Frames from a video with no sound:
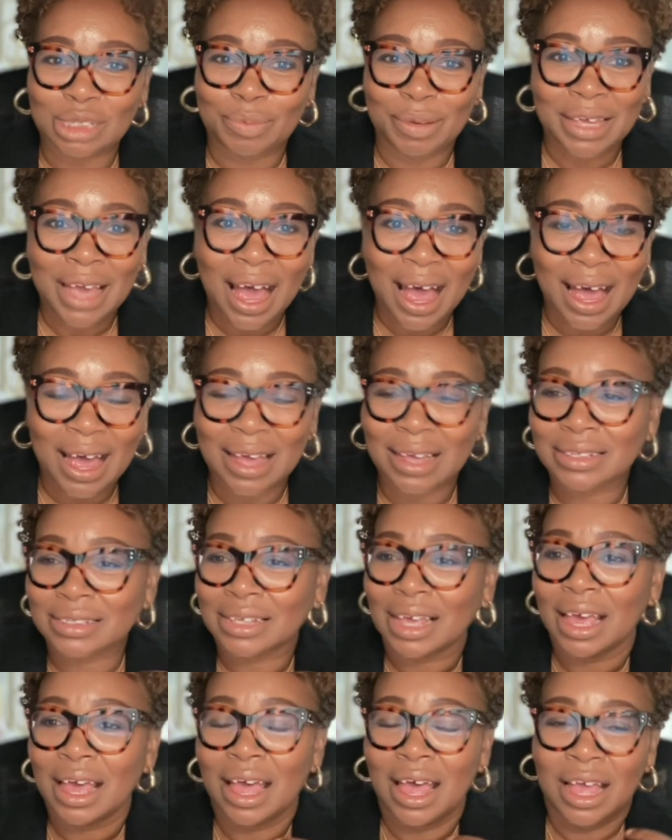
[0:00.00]
because
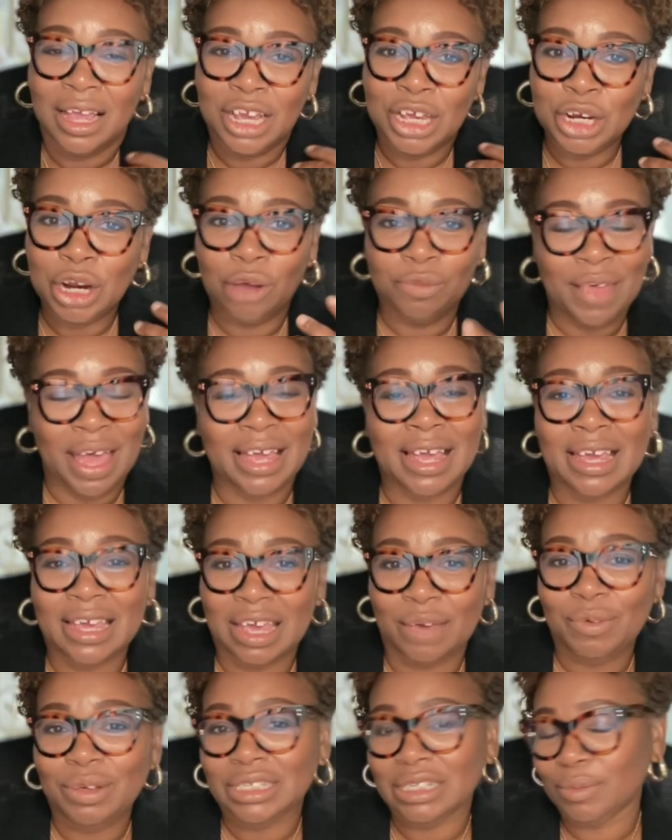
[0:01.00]
they can
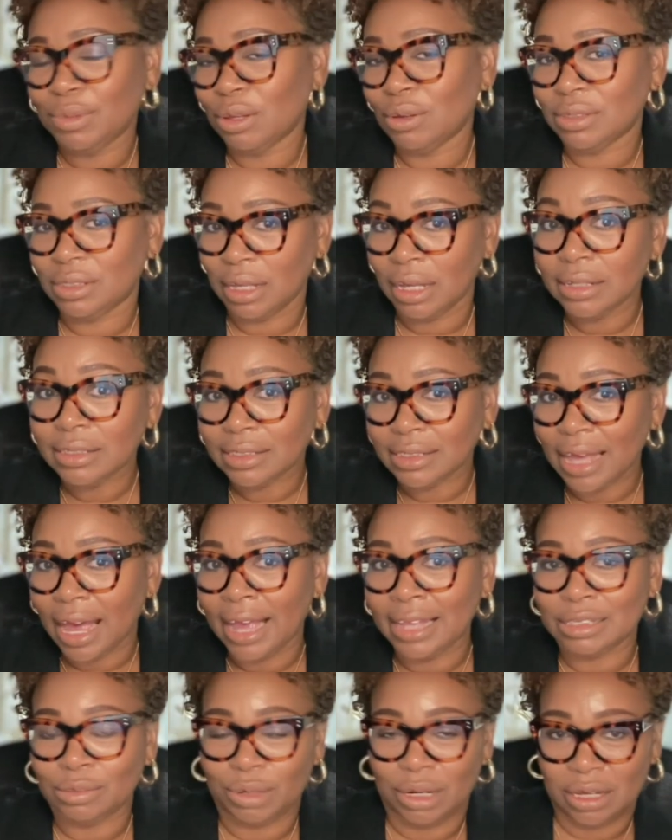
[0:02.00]
give you some of those
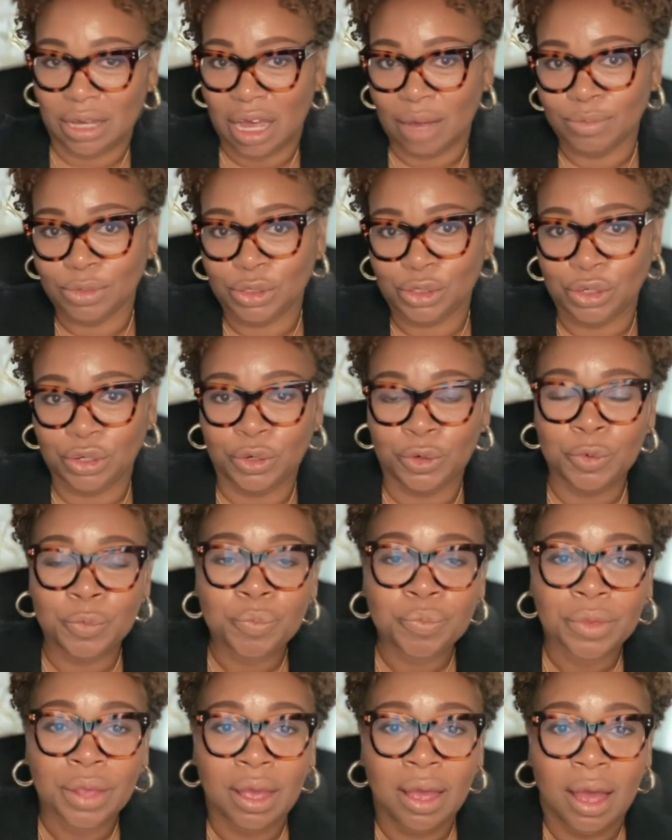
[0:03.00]
insights when it comes to
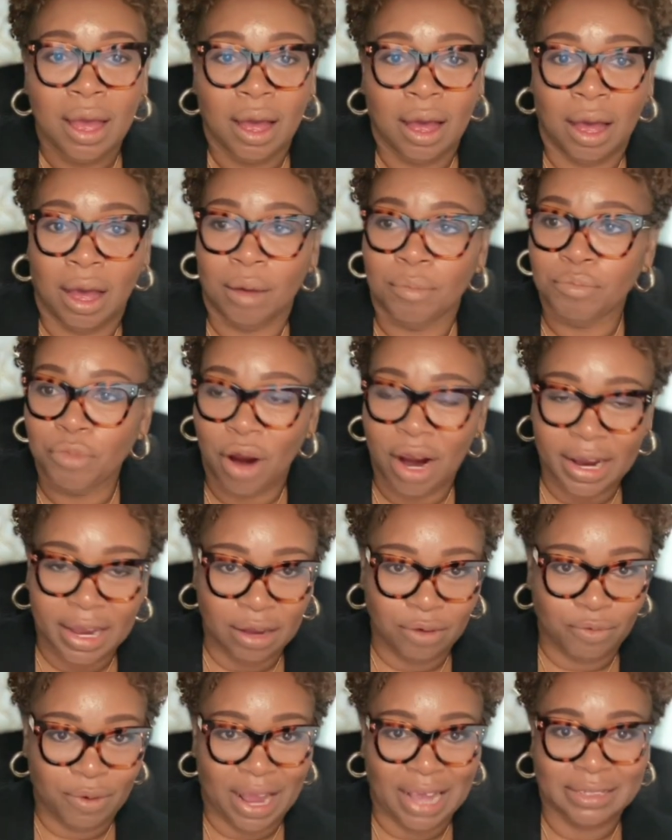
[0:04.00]

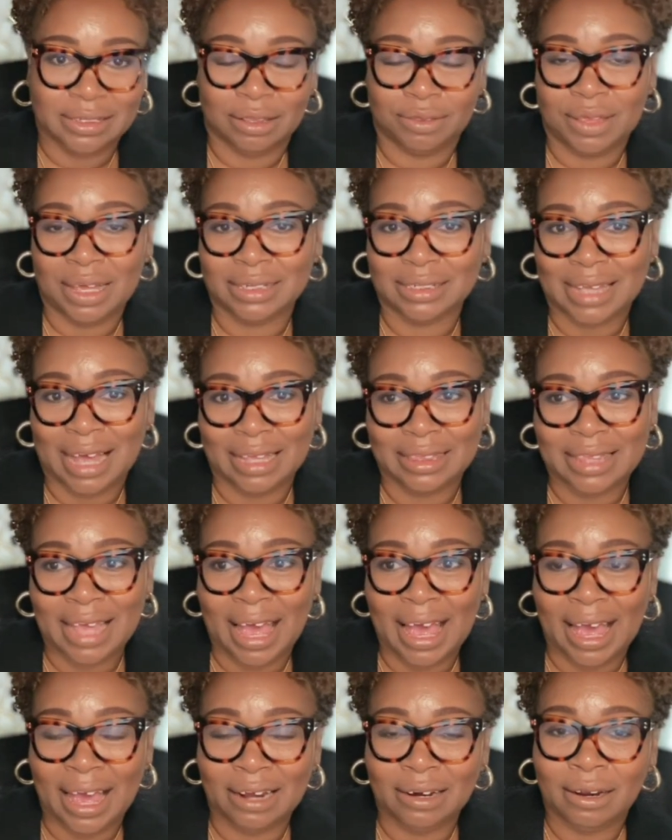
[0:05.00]
market rates and things like
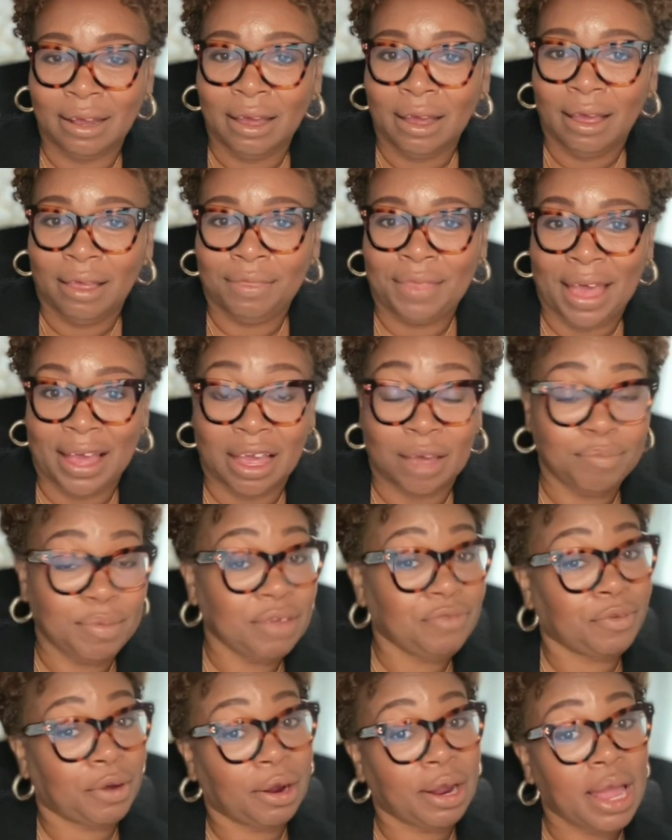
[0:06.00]
that can
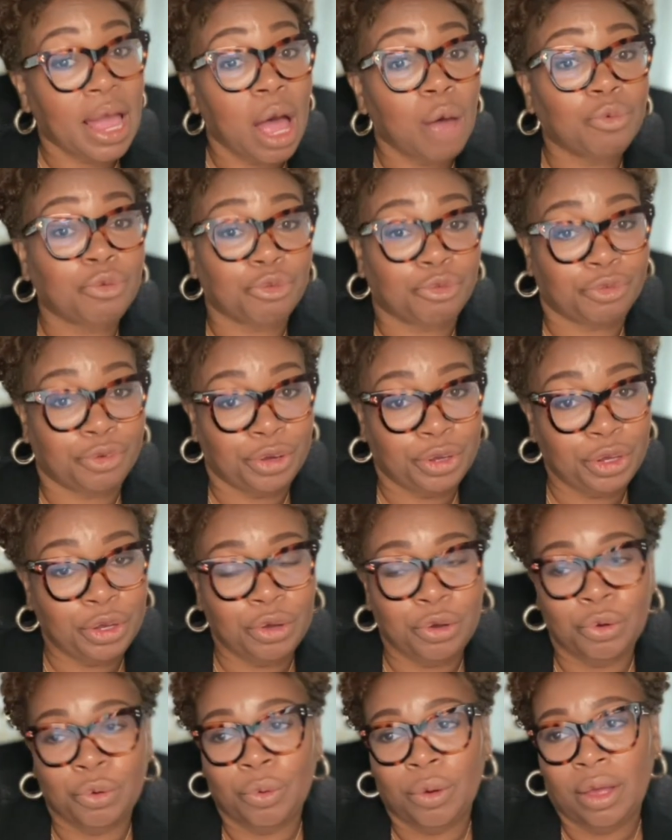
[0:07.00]
be very helpful for
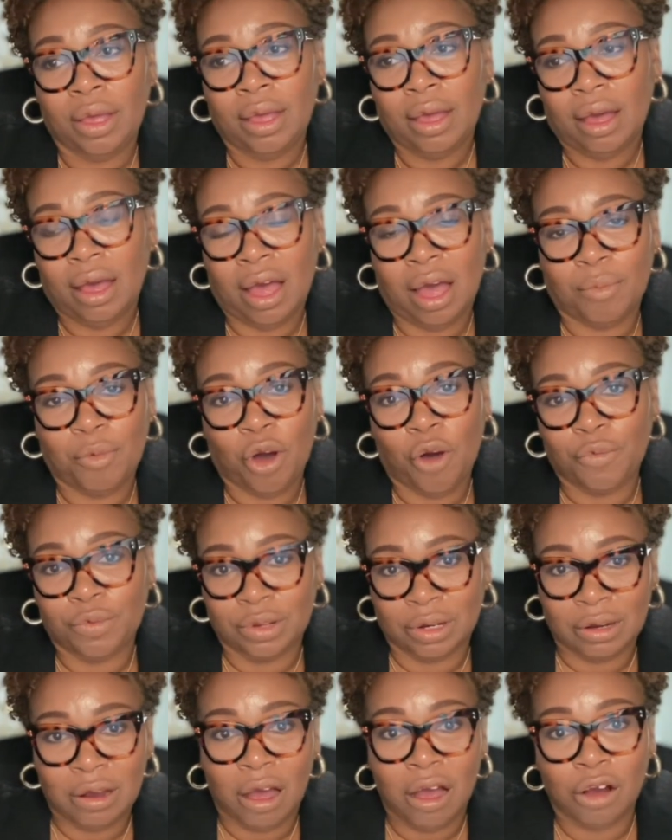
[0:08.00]
you over
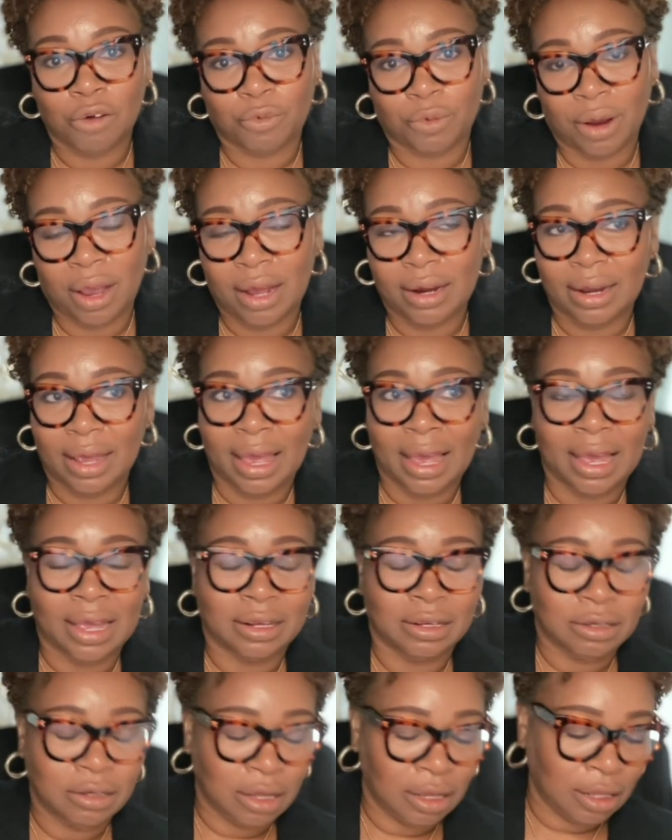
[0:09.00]
the long run.
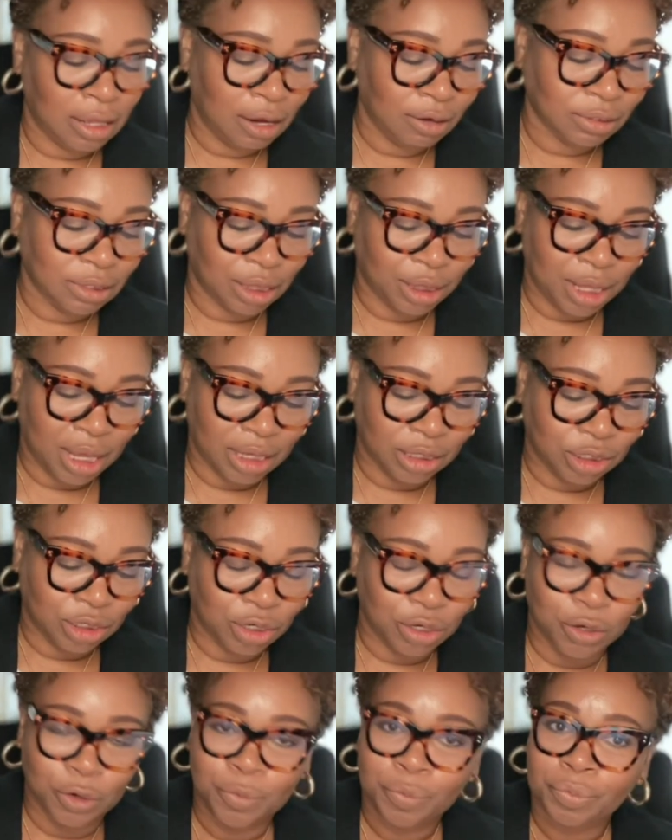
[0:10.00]
And here's the thing
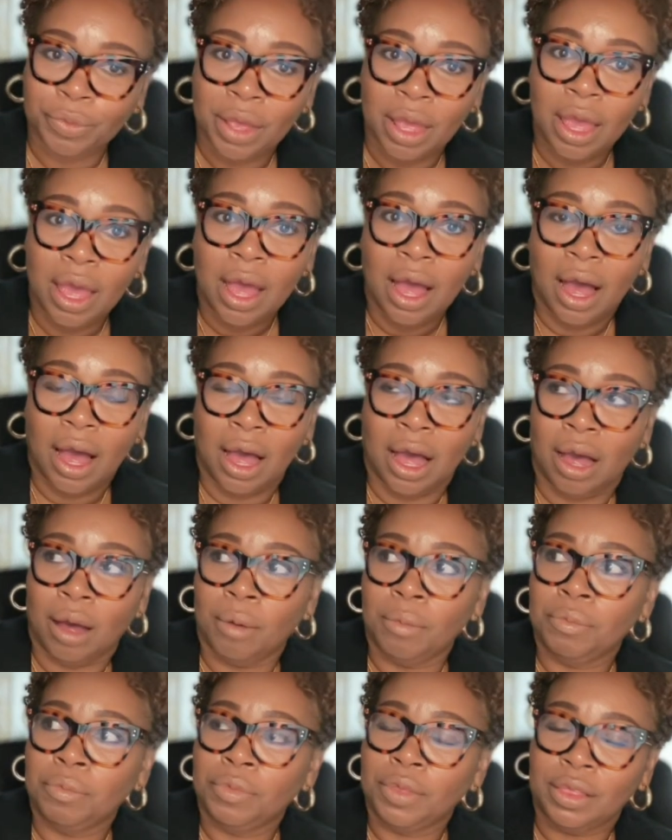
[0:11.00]
too,
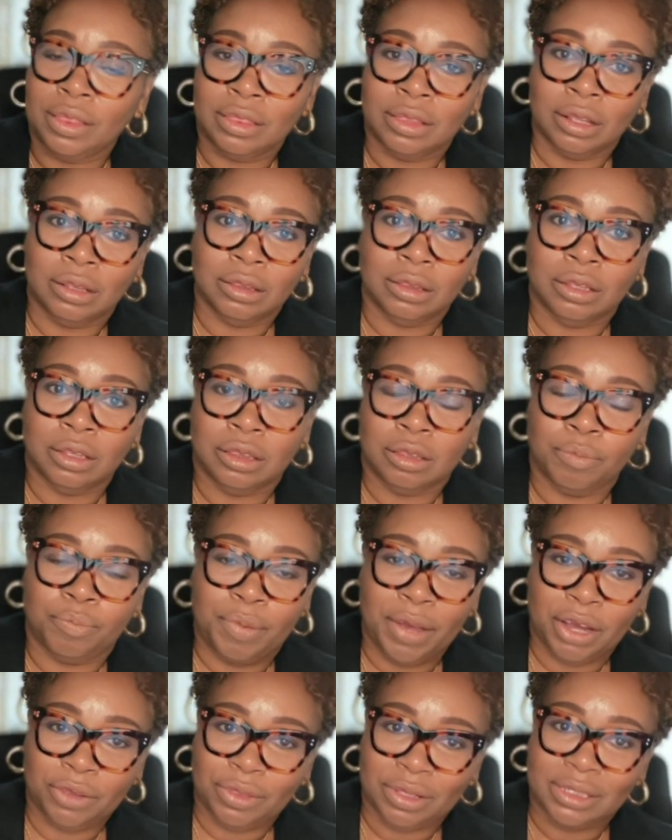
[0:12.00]
the
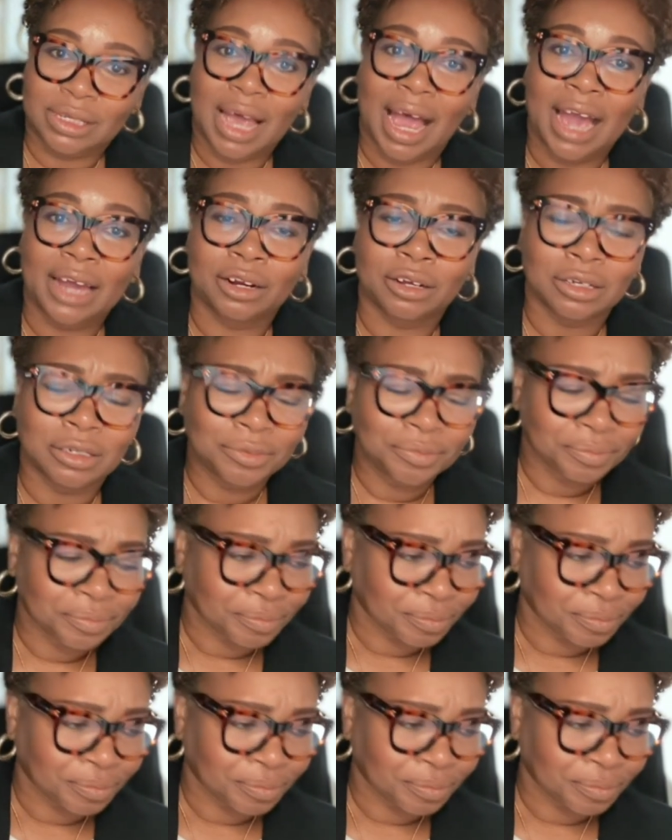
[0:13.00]
bigger the title,